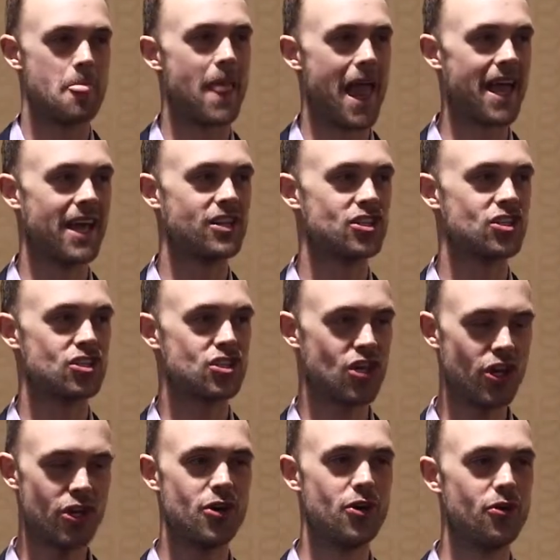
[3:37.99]
And
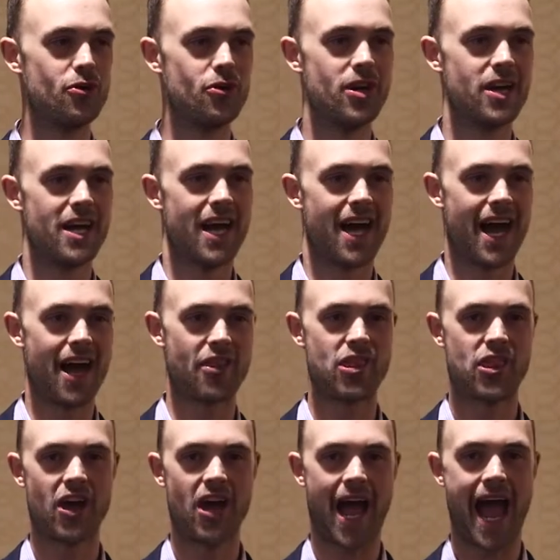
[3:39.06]
two,
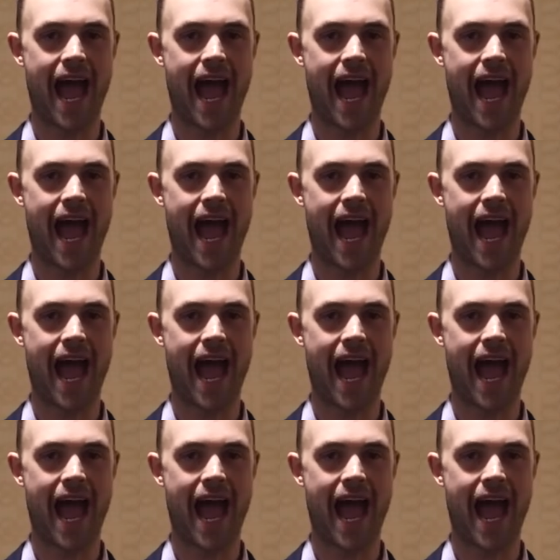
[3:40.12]
the